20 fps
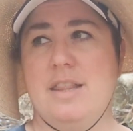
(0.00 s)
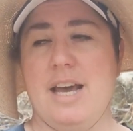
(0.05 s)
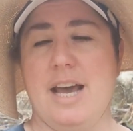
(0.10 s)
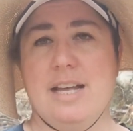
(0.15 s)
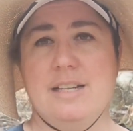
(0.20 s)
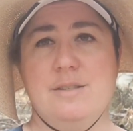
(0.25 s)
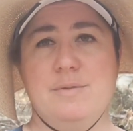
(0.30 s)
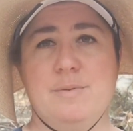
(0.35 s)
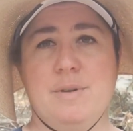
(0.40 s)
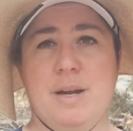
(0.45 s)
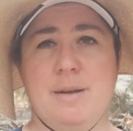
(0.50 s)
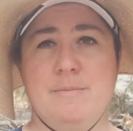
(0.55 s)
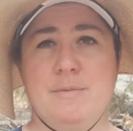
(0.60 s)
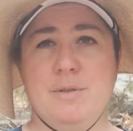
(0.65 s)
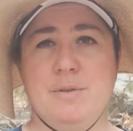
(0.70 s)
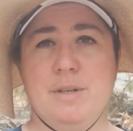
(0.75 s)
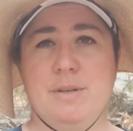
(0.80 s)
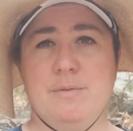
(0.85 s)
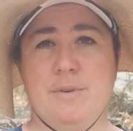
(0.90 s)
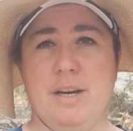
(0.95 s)
that's what I'm
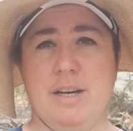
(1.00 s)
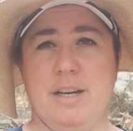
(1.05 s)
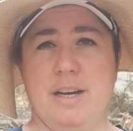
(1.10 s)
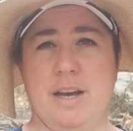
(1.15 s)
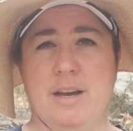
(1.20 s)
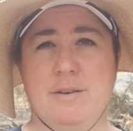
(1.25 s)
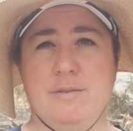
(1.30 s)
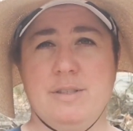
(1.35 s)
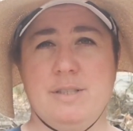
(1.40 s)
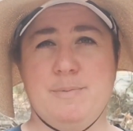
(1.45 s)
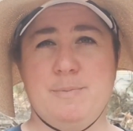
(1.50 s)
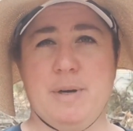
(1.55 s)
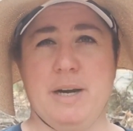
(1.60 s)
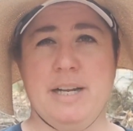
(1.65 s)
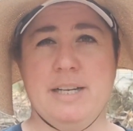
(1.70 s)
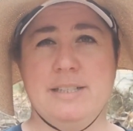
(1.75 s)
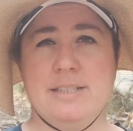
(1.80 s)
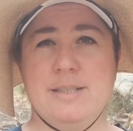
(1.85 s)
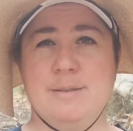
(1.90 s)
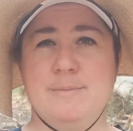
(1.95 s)
doing right now is
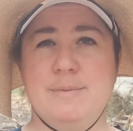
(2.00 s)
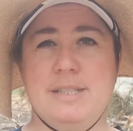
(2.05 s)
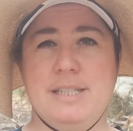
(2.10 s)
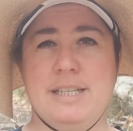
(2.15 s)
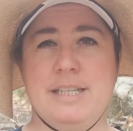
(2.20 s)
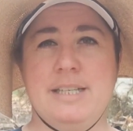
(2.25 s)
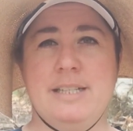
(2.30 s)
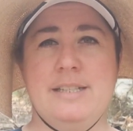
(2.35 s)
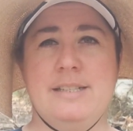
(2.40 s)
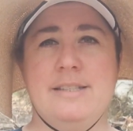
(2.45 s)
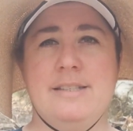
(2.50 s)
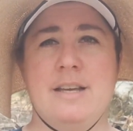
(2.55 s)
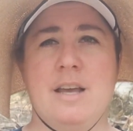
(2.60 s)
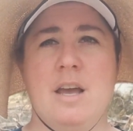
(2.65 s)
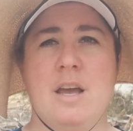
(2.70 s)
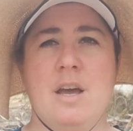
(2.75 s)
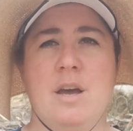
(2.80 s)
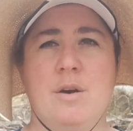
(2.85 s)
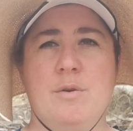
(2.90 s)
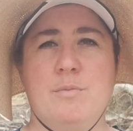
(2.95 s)
spreading some seeds
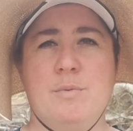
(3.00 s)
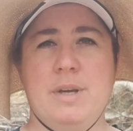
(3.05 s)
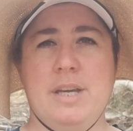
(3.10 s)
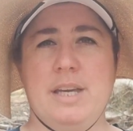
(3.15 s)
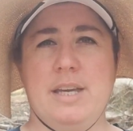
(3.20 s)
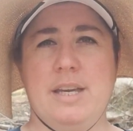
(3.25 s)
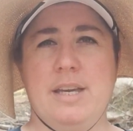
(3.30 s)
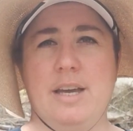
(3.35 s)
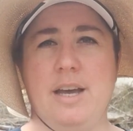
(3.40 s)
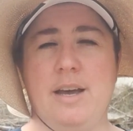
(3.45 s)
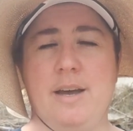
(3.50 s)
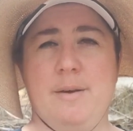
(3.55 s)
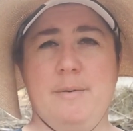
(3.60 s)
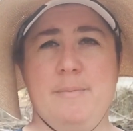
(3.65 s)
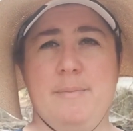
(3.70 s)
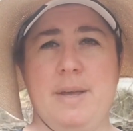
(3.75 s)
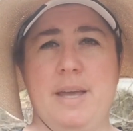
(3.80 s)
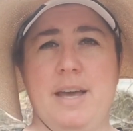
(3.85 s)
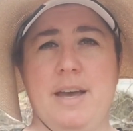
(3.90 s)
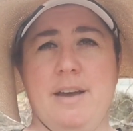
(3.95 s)
we
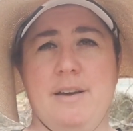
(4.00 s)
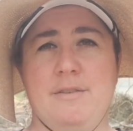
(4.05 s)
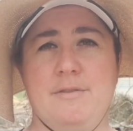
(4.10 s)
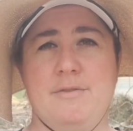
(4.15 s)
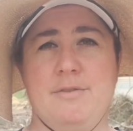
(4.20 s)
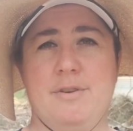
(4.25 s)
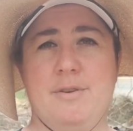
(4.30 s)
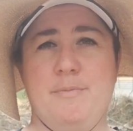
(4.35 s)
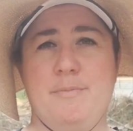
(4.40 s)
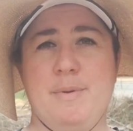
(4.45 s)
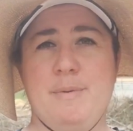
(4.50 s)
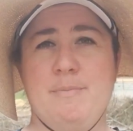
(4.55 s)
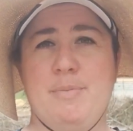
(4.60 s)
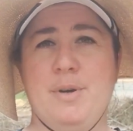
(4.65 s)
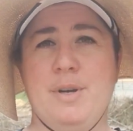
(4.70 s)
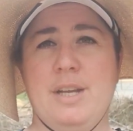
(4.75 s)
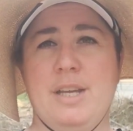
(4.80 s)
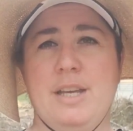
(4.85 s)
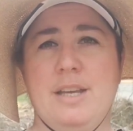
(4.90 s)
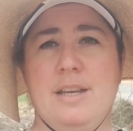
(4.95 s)
um, have been
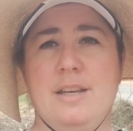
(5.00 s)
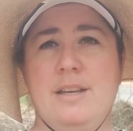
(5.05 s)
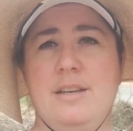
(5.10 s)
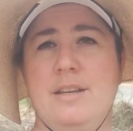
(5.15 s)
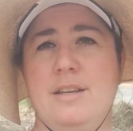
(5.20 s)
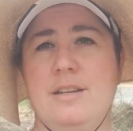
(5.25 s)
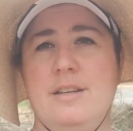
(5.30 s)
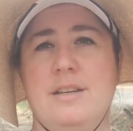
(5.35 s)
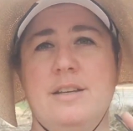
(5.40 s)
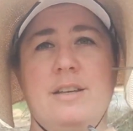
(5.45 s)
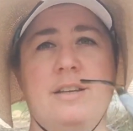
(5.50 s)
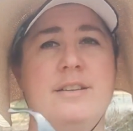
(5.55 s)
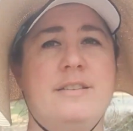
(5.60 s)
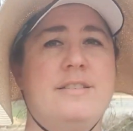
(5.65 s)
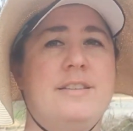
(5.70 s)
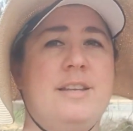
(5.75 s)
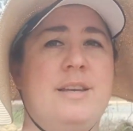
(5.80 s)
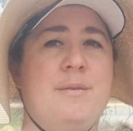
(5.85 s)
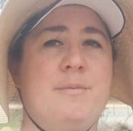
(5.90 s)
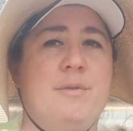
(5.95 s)
putting, you can
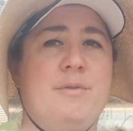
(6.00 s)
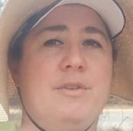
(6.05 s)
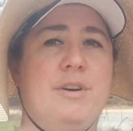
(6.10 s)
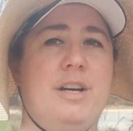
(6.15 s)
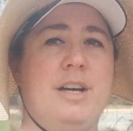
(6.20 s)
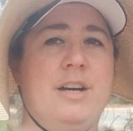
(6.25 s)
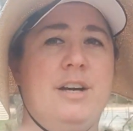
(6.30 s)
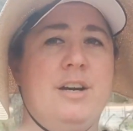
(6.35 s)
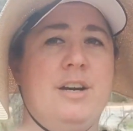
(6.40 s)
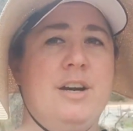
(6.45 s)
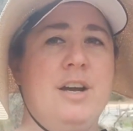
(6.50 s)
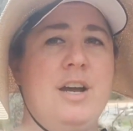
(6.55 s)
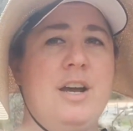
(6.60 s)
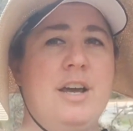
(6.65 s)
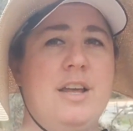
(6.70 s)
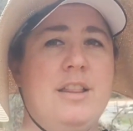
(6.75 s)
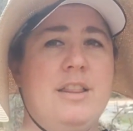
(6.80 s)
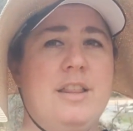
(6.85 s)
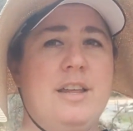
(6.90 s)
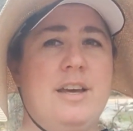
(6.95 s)
see them over here,
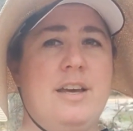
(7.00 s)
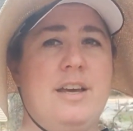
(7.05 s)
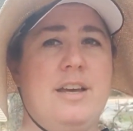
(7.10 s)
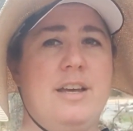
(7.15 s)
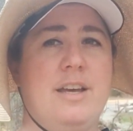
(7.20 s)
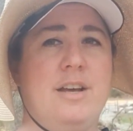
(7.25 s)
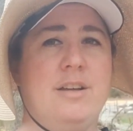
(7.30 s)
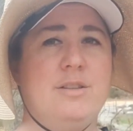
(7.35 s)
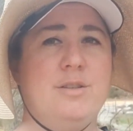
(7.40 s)
the